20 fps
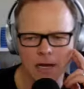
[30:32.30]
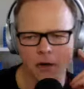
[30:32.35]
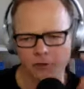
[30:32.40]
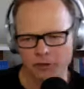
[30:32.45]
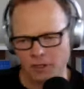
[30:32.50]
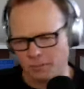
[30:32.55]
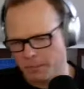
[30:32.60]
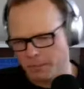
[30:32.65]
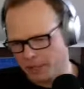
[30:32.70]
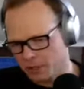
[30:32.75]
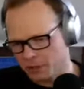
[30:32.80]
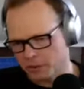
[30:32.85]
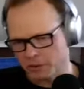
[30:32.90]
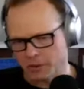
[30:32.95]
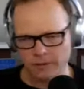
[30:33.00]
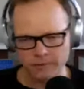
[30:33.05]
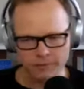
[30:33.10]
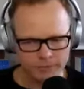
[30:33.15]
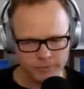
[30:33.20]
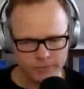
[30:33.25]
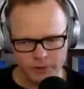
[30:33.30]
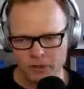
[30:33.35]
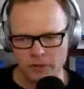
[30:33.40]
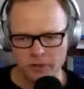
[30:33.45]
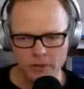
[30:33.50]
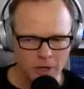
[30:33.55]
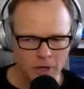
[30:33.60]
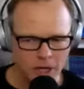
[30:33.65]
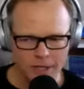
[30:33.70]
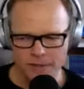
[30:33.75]
all the administrative and
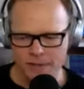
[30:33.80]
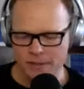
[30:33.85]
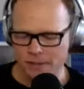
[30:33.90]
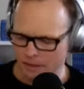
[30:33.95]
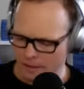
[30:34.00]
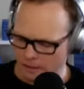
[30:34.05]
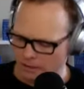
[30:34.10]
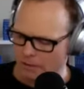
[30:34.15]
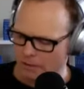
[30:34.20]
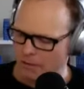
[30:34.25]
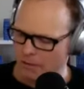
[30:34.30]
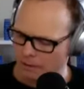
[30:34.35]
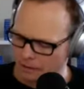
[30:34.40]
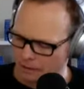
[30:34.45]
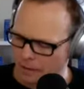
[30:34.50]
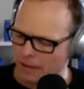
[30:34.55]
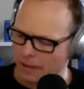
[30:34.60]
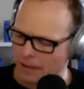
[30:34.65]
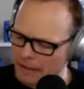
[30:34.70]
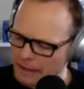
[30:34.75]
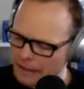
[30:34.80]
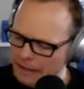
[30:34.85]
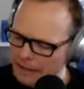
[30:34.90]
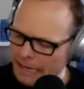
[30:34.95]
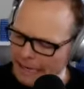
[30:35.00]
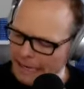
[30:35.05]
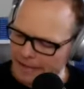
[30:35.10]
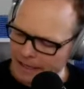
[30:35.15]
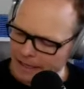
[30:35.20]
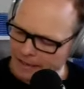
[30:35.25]
frictional costs, et cetera. Okay.
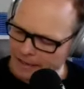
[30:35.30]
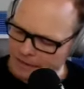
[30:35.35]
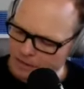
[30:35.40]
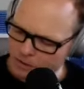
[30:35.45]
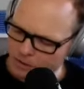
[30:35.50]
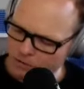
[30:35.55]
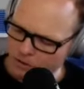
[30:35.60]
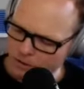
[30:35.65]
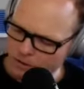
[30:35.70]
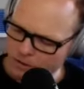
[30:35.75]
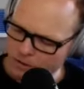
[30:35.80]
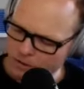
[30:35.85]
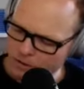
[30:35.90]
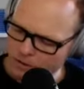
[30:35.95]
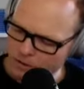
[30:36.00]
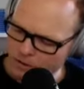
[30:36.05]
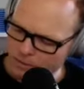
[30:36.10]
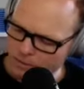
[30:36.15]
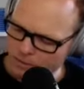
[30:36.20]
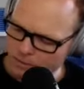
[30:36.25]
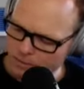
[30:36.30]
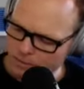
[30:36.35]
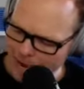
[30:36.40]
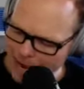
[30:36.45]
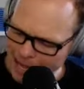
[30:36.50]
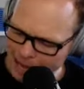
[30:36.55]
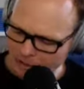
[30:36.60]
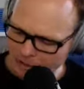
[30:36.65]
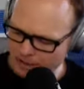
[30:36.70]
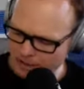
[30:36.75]
And then so the the the
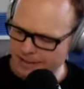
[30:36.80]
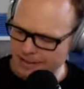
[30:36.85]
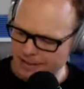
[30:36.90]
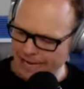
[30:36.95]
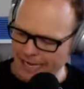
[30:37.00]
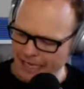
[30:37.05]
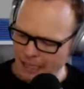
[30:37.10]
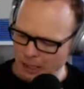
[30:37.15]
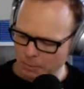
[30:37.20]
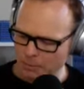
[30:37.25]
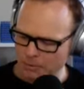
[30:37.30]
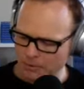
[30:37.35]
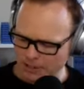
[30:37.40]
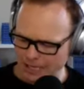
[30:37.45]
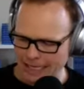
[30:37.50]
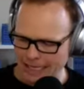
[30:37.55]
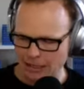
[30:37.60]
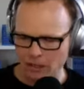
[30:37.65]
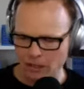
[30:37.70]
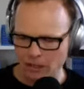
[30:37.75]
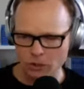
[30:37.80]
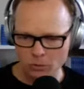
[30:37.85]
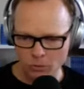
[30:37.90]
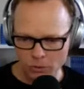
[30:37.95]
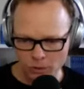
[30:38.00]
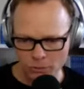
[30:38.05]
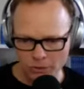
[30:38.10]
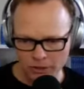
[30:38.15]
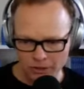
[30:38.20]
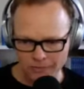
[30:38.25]
balance, the 80% you
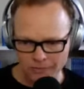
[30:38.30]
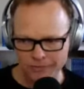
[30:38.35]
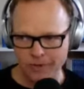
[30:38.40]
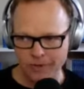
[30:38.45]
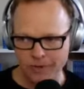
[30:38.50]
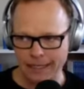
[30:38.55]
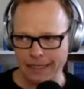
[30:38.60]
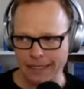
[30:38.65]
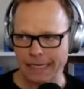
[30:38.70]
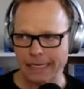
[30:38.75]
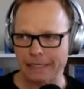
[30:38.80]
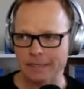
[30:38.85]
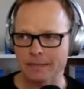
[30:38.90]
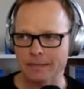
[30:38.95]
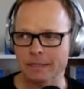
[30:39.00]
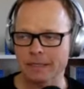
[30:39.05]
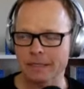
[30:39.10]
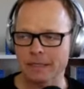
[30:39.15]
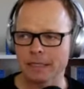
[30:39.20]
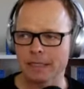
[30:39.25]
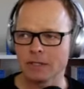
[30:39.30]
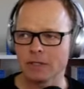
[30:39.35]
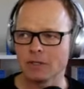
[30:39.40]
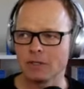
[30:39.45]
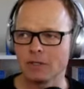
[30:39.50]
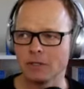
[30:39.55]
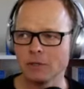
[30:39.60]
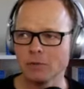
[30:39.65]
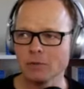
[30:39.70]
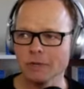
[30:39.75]
agreed to finance.
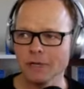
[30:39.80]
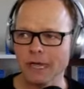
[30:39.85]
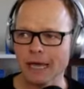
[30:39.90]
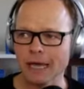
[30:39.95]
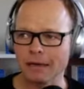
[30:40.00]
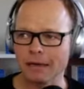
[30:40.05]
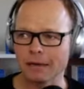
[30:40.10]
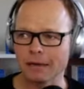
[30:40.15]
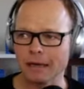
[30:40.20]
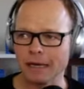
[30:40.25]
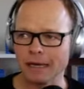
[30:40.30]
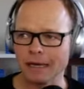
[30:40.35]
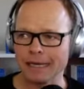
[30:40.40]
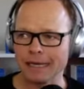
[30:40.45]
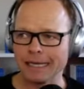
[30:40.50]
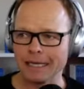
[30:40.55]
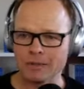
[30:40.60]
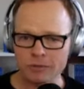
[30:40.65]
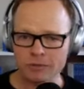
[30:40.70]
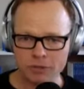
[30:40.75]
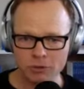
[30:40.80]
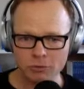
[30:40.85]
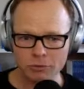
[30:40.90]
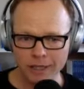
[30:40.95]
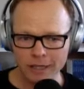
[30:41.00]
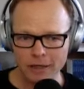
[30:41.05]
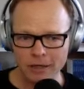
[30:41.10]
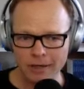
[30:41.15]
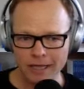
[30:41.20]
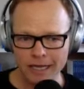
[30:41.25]
Do you get an interest
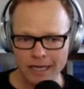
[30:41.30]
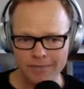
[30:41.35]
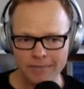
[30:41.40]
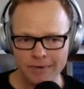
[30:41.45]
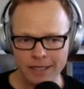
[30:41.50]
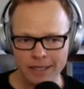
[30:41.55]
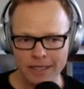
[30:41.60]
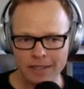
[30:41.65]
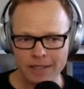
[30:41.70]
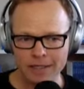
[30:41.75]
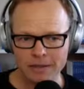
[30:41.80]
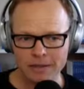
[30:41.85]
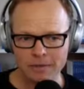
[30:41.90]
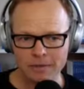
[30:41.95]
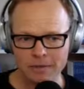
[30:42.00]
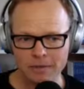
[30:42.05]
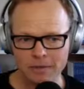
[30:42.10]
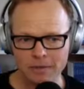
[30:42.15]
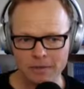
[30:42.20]
rate on that financing?